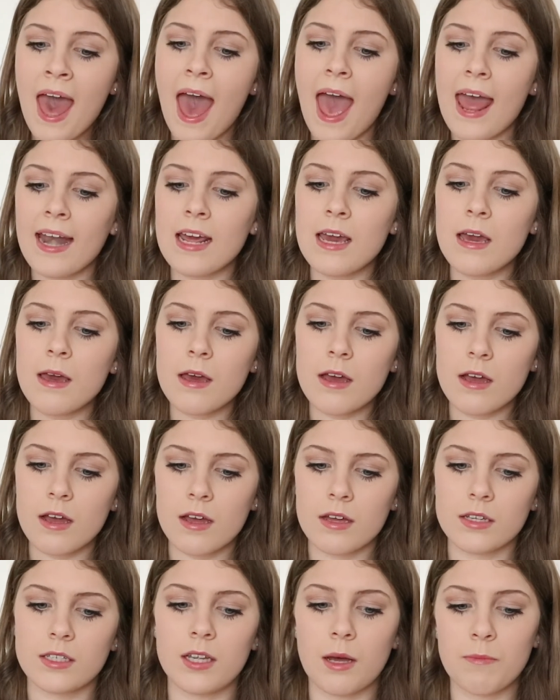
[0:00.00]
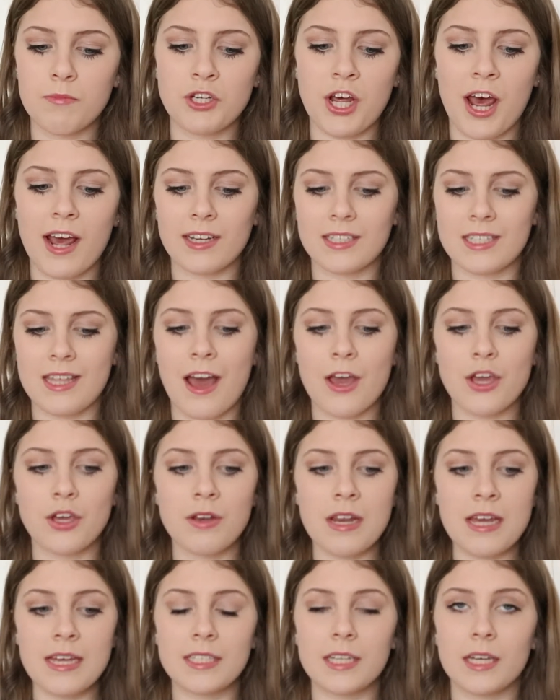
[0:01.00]
any subject that you
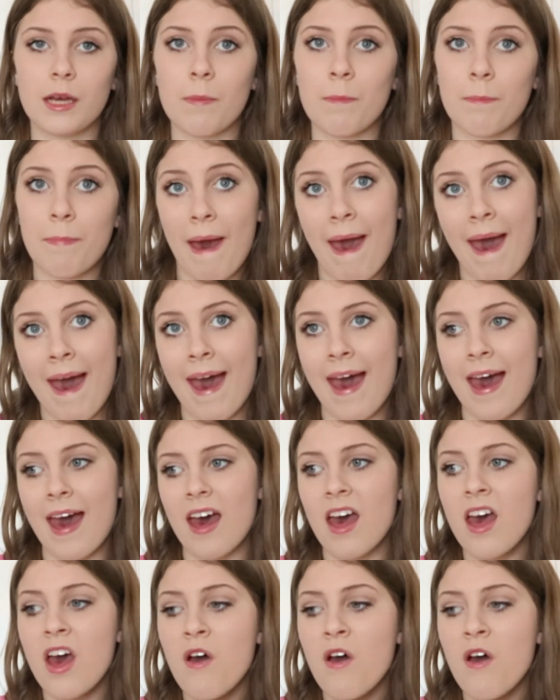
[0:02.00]
need to compare